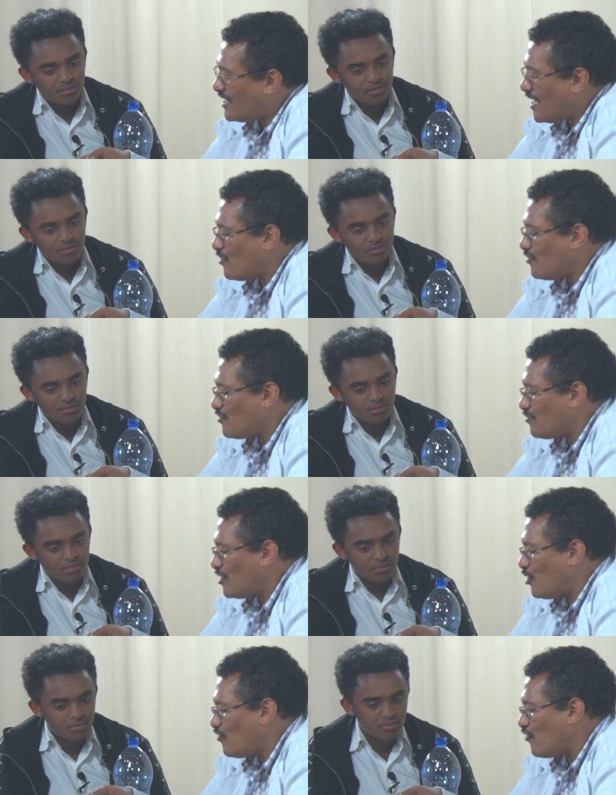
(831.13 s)
Speaker 1: now
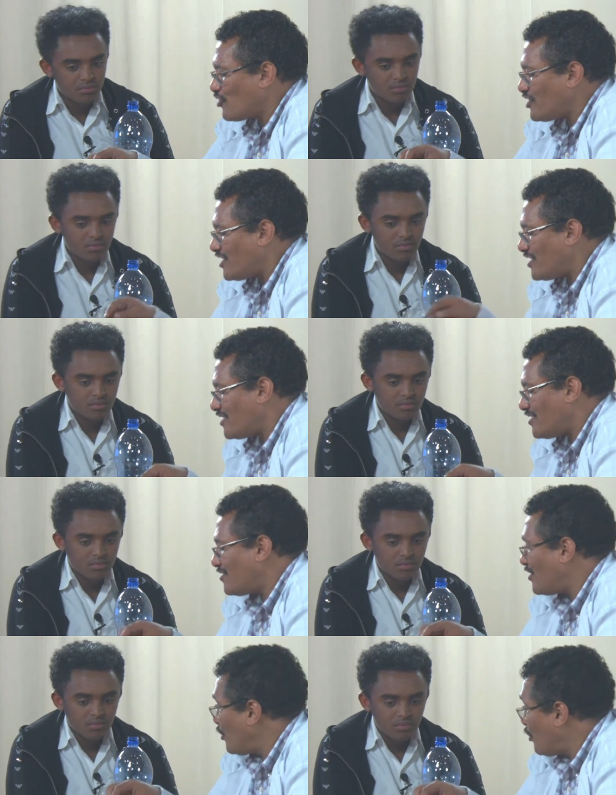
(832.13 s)
below 40.
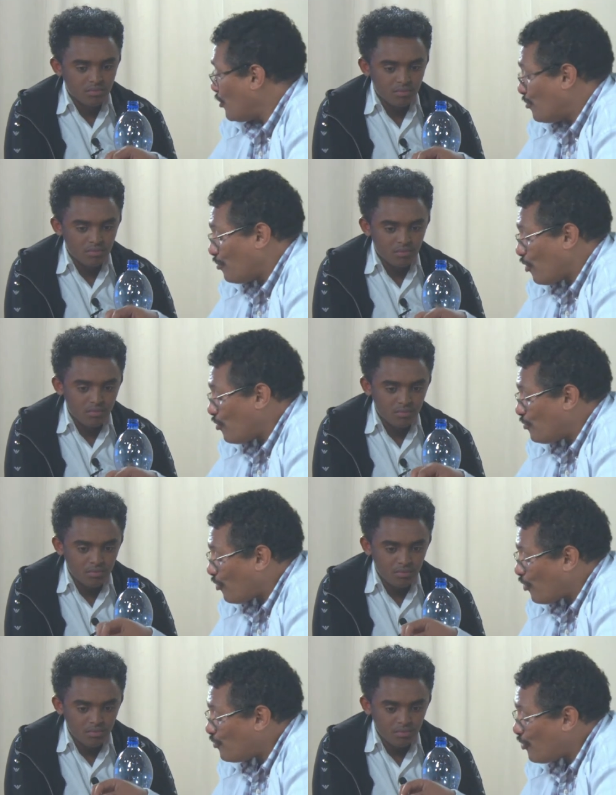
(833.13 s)
Bo
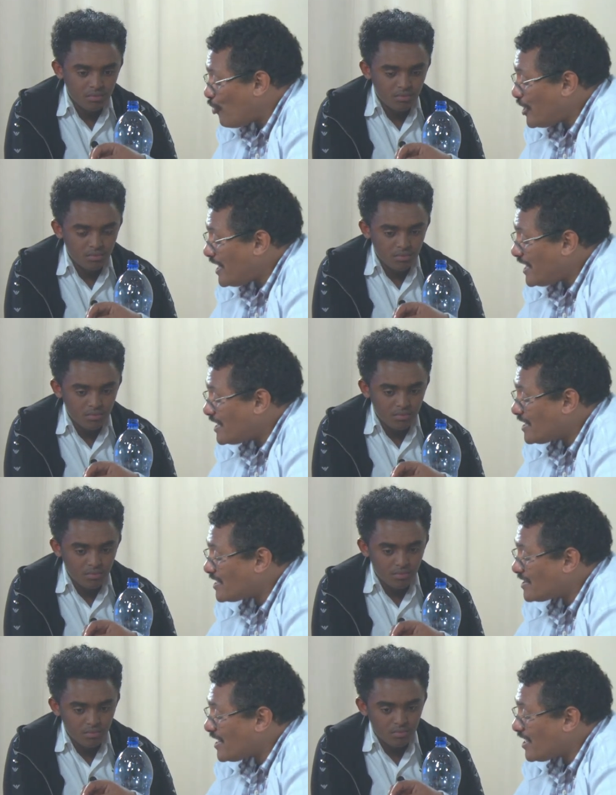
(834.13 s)
bo boiling
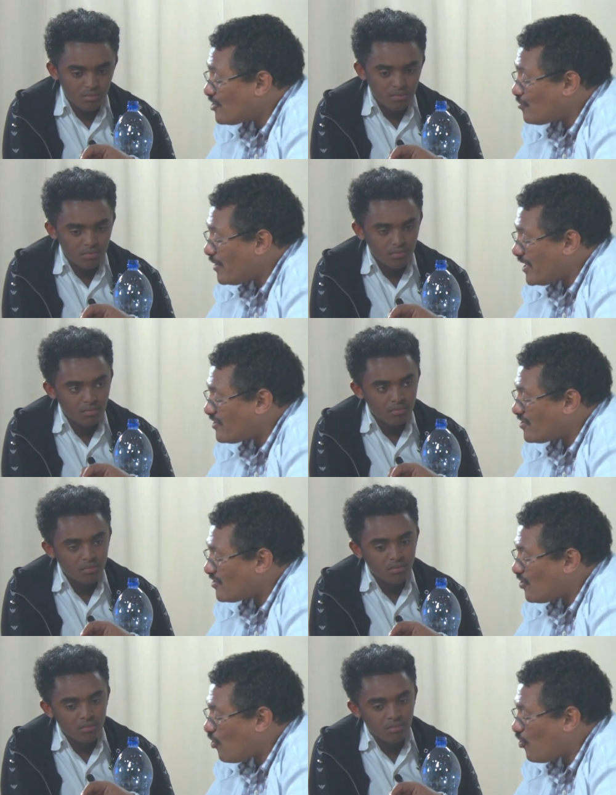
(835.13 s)
takes place
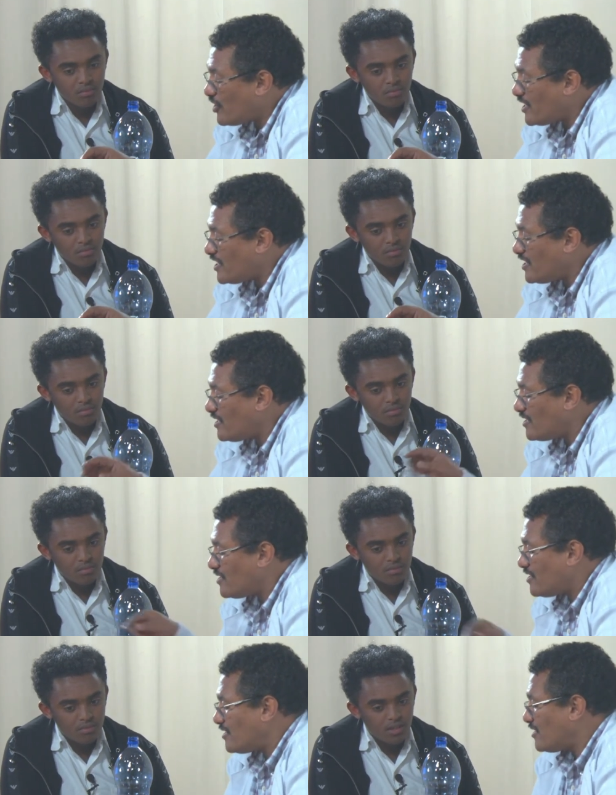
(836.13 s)
only
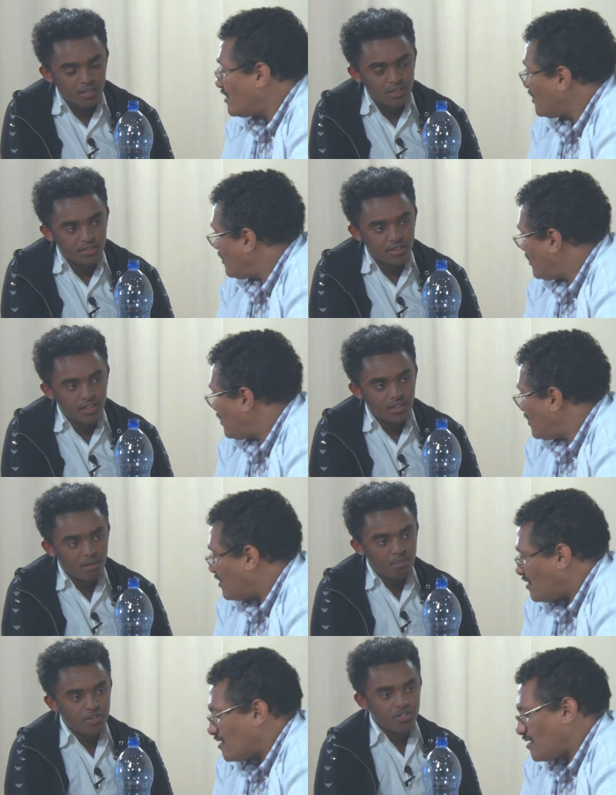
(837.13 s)
Speaker 2: at a certain
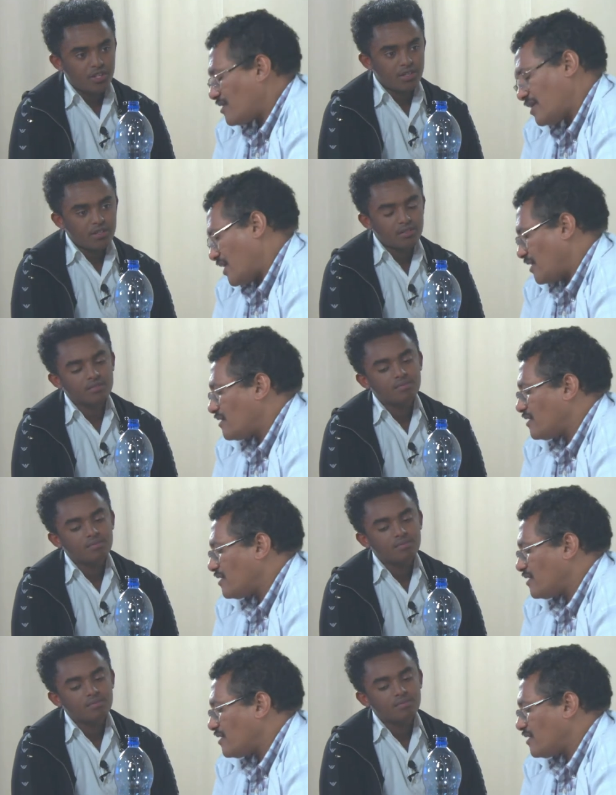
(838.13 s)
temperature. Yeah.